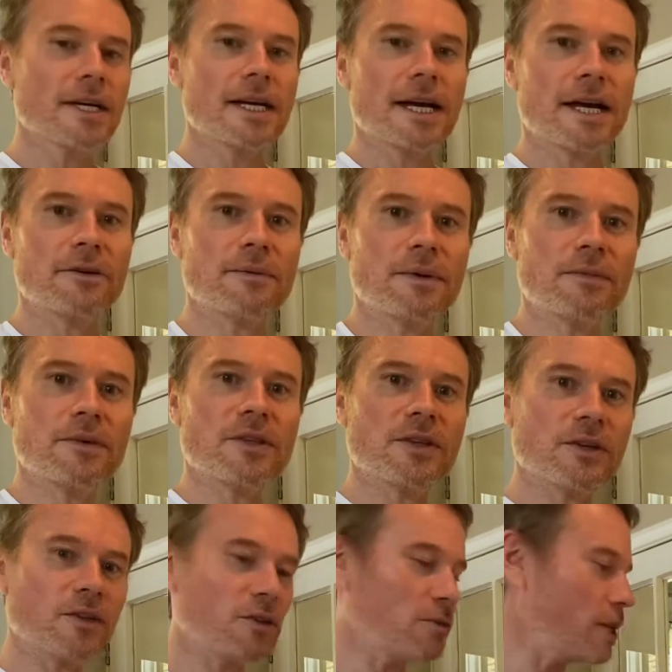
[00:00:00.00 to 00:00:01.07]
And remember
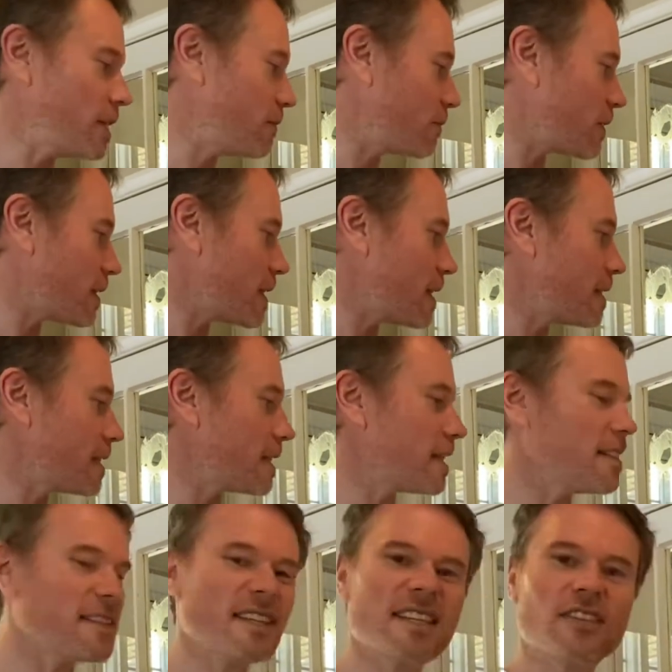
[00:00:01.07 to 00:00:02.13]
that the reason for the tasting
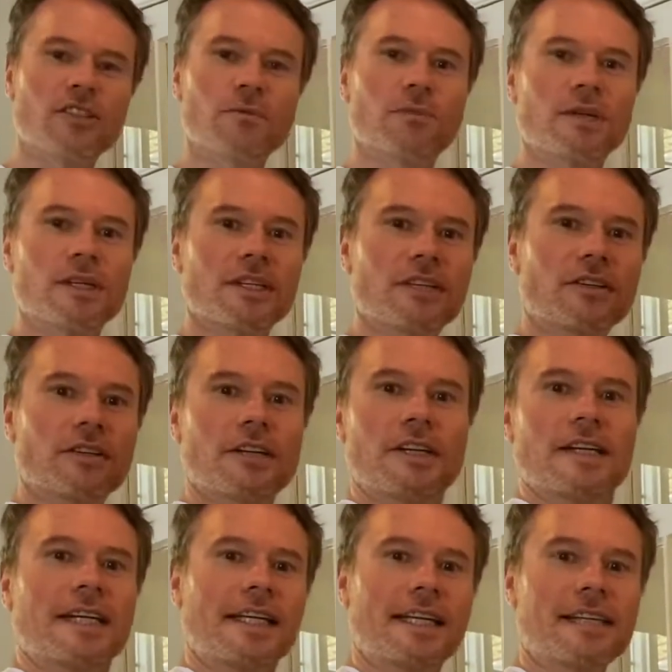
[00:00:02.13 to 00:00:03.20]
is these should be your
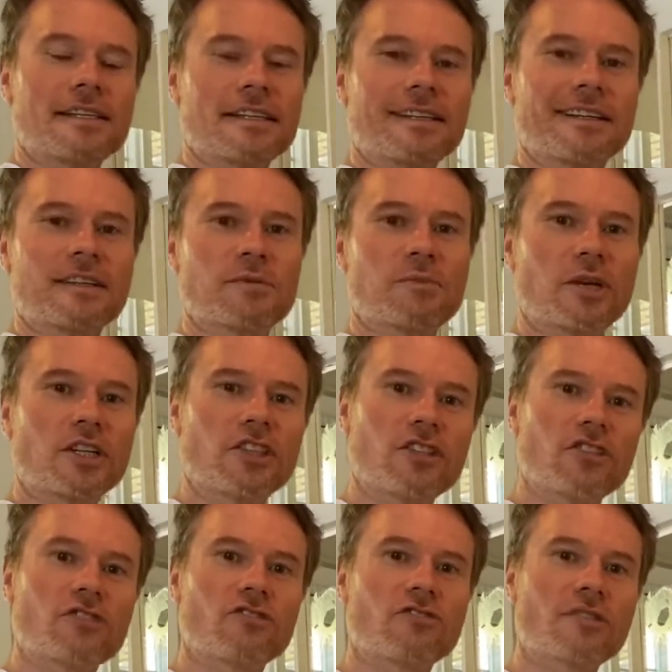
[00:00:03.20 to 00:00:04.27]
classic
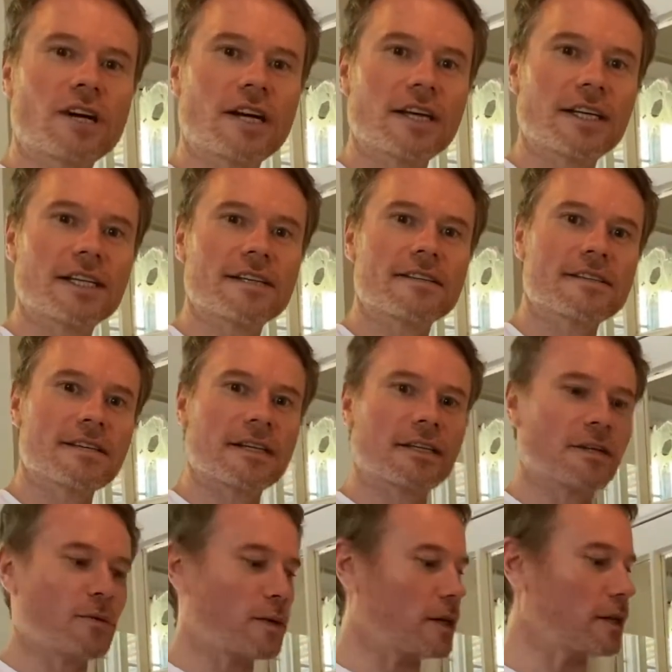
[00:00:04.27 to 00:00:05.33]
expression dry
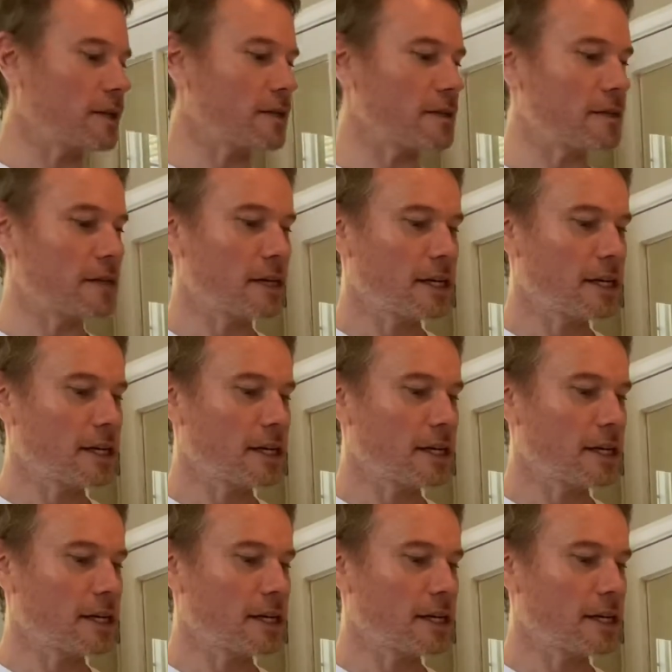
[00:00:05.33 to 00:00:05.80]
acidic wines.